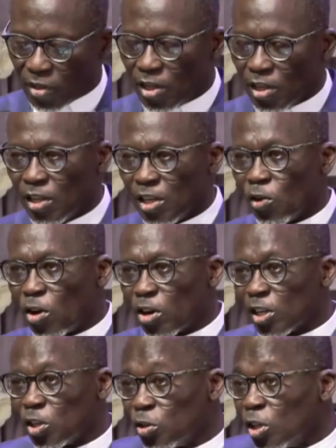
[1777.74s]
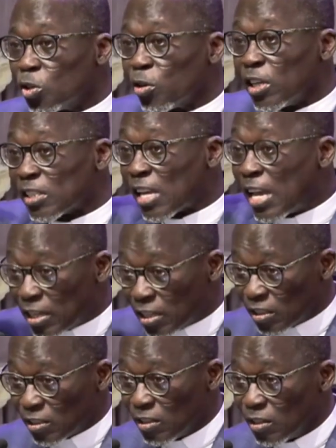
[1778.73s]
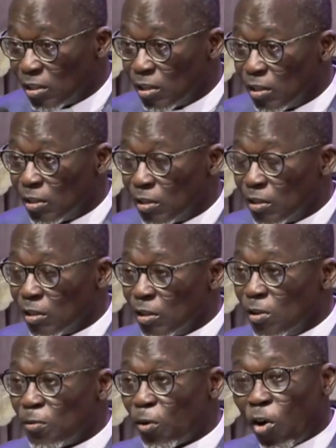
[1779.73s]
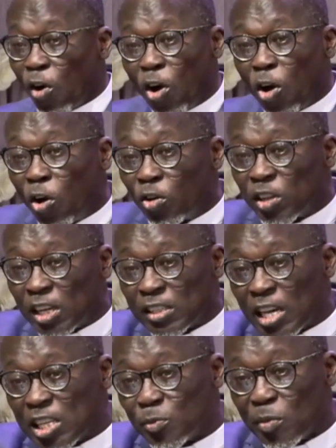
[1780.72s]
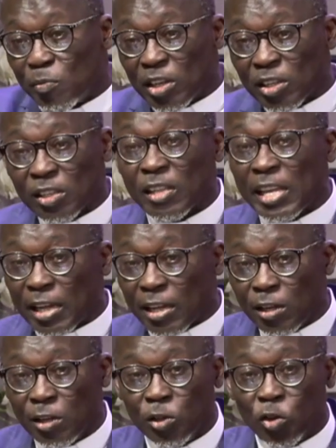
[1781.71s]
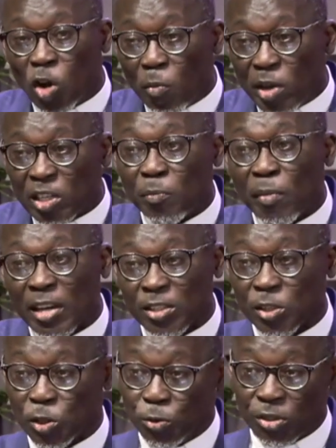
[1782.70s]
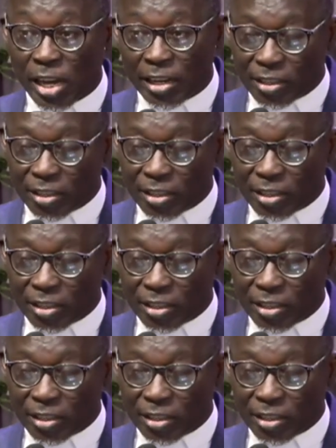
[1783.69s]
he got it into his head for all the church members there to commit mass suicide.